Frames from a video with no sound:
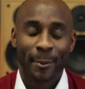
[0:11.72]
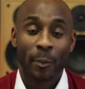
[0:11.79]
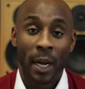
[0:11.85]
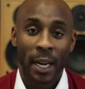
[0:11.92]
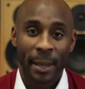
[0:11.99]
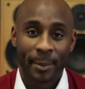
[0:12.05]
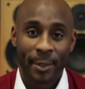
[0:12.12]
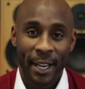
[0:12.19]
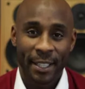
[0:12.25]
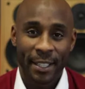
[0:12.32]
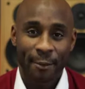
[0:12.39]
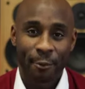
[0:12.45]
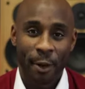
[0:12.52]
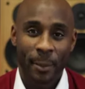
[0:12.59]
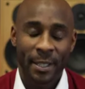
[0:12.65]
My name's
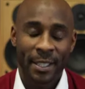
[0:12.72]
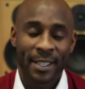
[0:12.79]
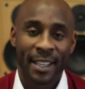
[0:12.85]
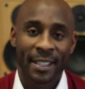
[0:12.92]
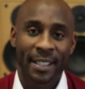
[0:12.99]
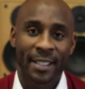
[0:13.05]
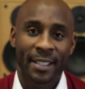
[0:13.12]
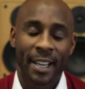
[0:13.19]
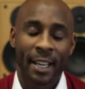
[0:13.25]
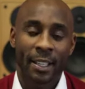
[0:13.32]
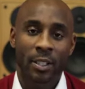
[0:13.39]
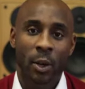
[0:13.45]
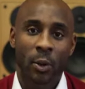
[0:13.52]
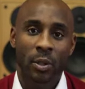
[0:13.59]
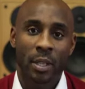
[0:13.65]
Jason Roberts and this is
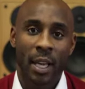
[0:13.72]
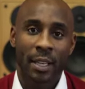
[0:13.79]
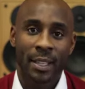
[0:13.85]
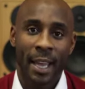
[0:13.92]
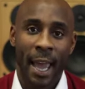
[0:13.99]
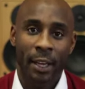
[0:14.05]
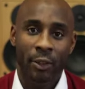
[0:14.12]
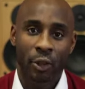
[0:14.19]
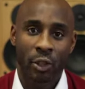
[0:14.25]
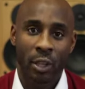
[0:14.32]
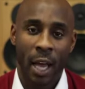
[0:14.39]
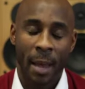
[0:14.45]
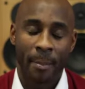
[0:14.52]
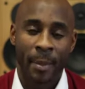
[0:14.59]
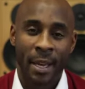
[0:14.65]
606 Extra
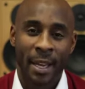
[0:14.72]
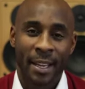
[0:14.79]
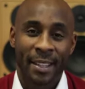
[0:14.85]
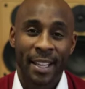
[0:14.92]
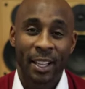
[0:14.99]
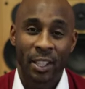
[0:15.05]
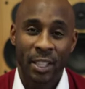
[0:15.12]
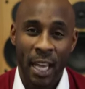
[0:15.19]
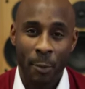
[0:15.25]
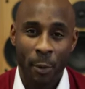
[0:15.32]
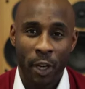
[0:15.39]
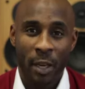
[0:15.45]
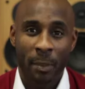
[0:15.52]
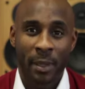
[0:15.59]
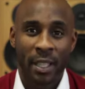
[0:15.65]
Time. Now today we're
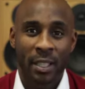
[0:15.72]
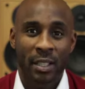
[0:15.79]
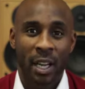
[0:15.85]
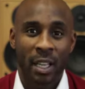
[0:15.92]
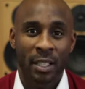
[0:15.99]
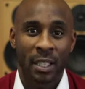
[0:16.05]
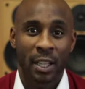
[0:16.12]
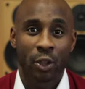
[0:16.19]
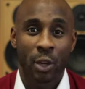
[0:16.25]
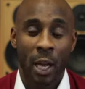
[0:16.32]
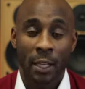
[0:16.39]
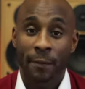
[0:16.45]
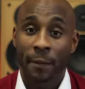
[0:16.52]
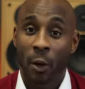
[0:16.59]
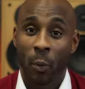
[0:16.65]
going to be discussing the
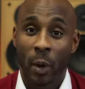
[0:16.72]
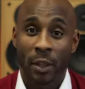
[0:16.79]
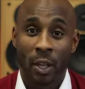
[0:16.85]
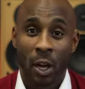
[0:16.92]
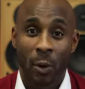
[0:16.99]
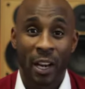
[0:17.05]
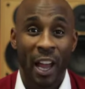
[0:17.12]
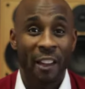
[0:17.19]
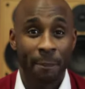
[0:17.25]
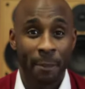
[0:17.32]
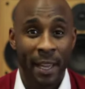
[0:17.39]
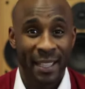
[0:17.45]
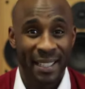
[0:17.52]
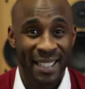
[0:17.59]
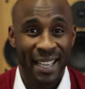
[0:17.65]
transfer window and I've
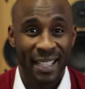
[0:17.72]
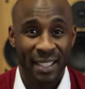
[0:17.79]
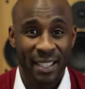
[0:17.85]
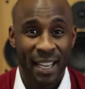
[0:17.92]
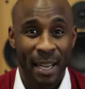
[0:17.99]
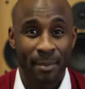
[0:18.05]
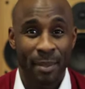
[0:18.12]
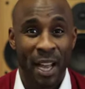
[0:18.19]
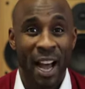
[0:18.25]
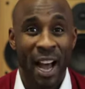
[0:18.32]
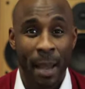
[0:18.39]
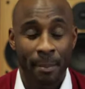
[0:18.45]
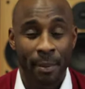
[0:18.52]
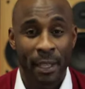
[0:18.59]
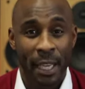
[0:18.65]
picked six teams that
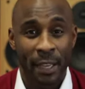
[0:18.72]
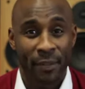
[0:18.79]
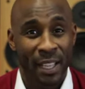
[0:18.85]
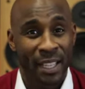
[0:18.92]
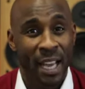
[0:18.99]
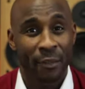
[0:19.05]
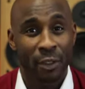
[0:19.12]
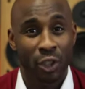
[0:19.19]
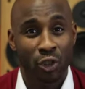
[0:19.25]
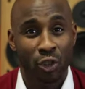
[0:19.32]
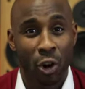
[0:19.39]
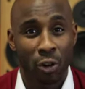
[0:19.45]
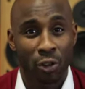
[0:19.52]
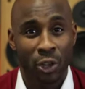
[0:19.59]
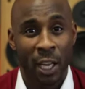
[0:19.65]
I believe need to have a
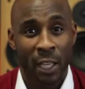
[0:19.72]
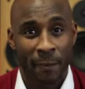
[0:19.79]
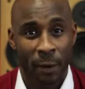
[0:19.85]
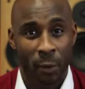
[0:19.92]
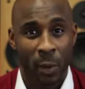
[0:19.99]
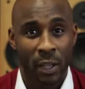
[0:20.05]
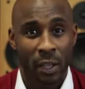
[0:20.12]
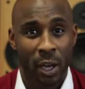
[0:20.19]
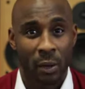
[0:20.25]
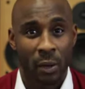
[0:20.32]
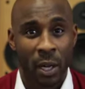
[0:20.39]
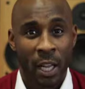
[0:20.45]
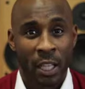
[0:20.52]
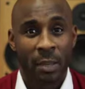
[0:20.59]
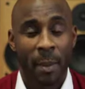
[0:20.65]
strong transfer window
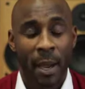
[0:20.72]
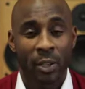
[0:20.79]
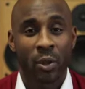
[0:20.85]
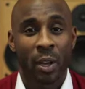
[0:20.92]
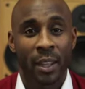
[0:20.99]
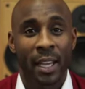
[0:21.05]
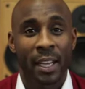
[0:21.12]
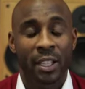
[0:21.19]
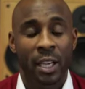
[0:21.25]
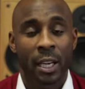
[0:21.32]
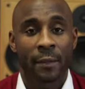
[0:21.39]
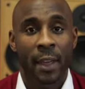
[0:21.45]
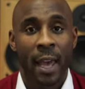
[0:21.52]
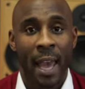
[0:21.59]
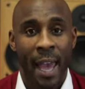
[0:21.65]
to make sure that they achieve their